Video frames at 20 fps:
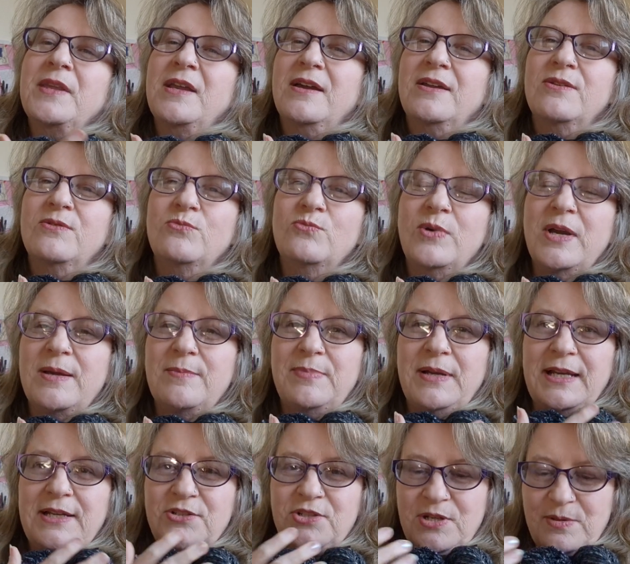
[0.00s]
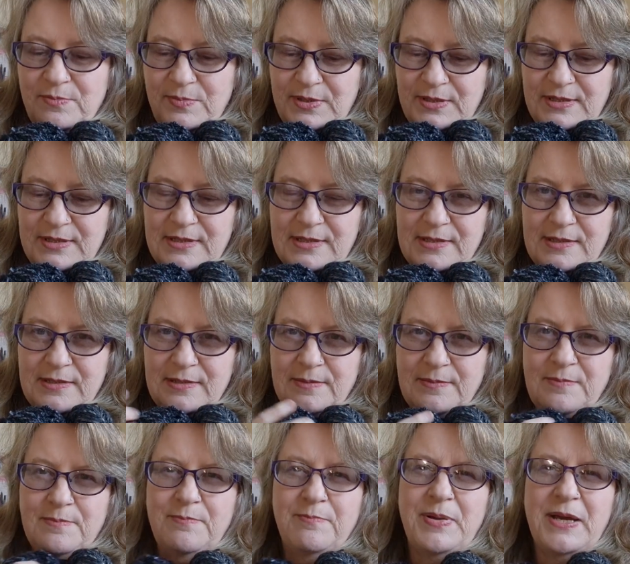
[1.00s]
I don't wear black jumpers,
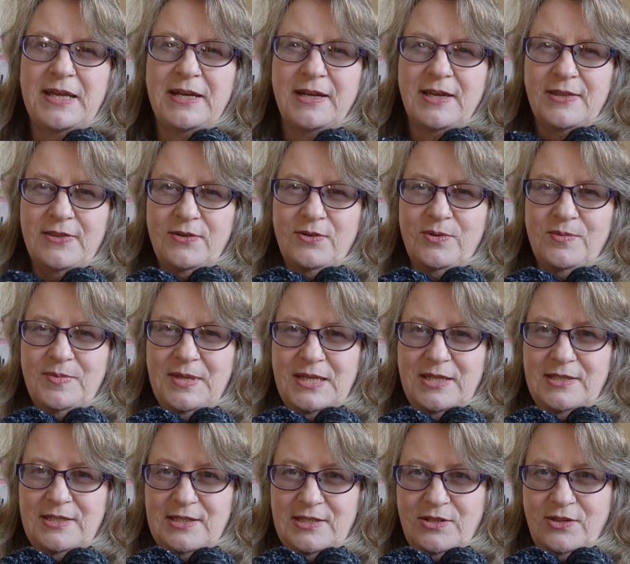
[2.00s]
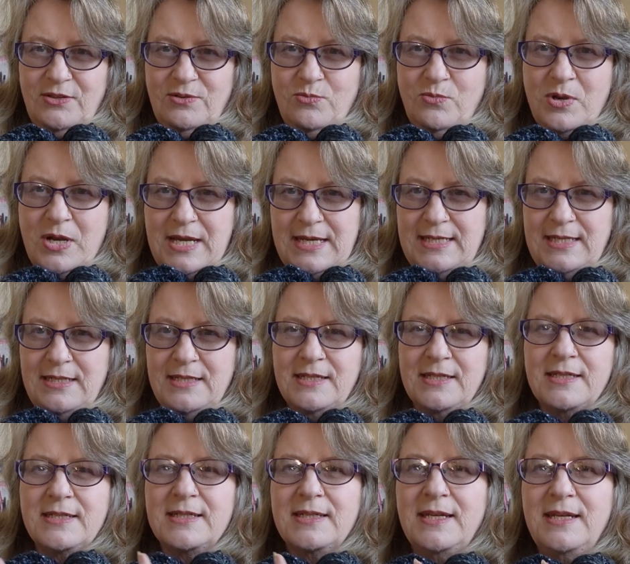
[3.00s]
but I thought because it's got the white in
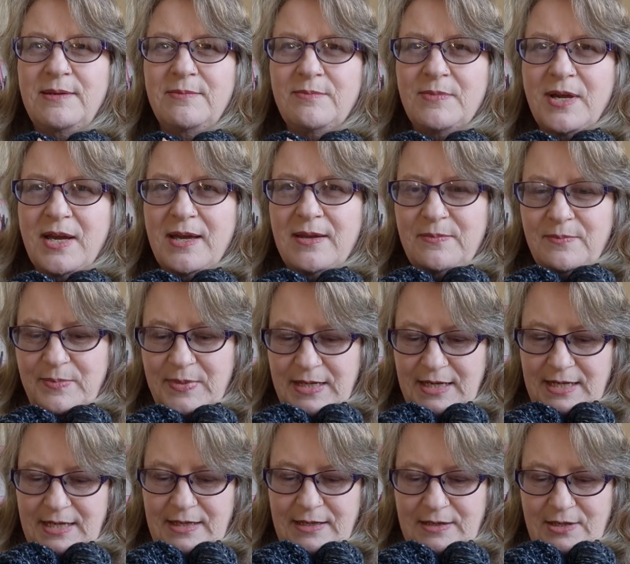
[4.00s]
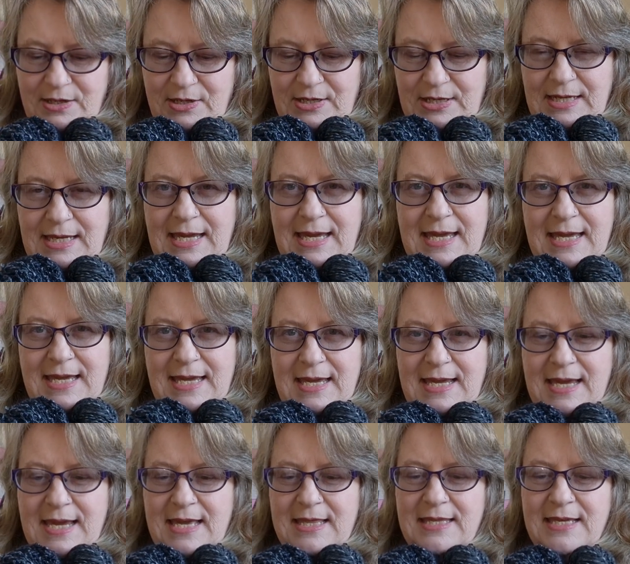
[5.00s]
it, it might be
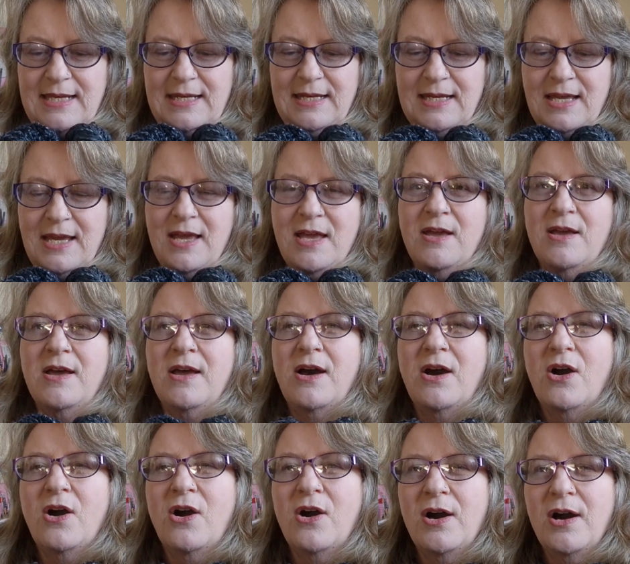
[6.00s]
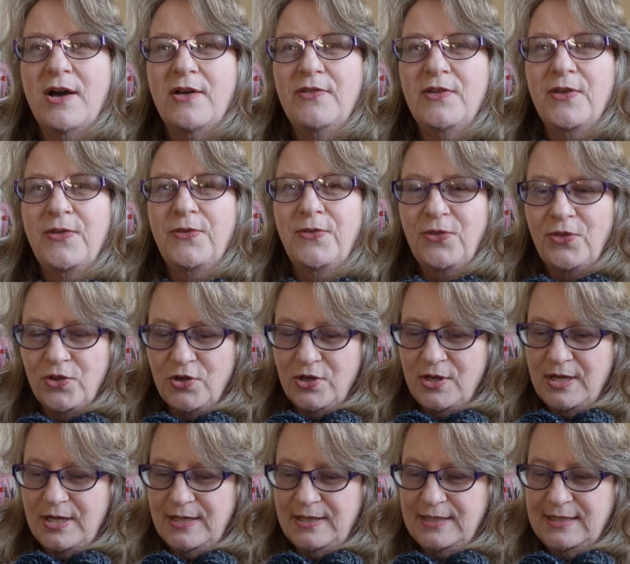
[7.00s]
okay. And then the
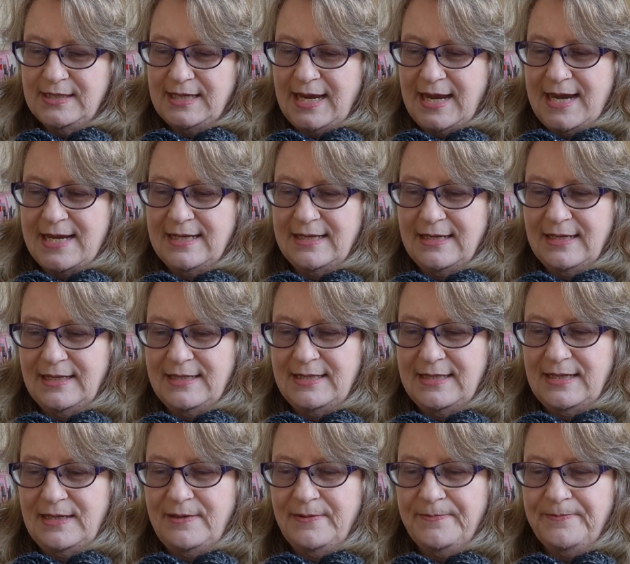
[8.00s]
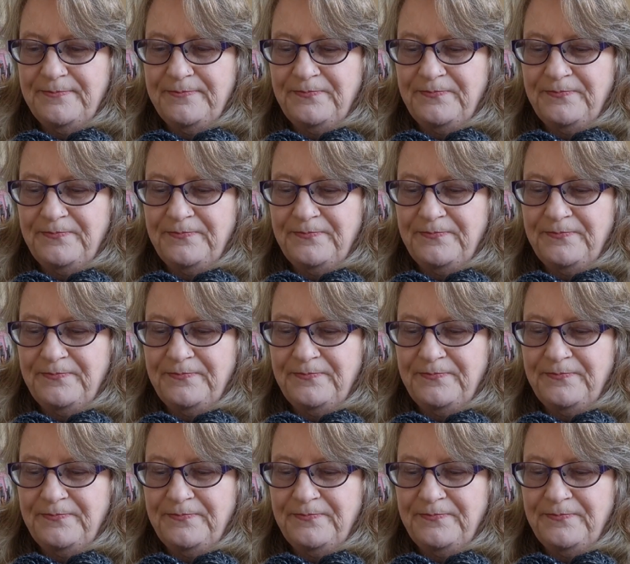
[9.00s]
third skein that I did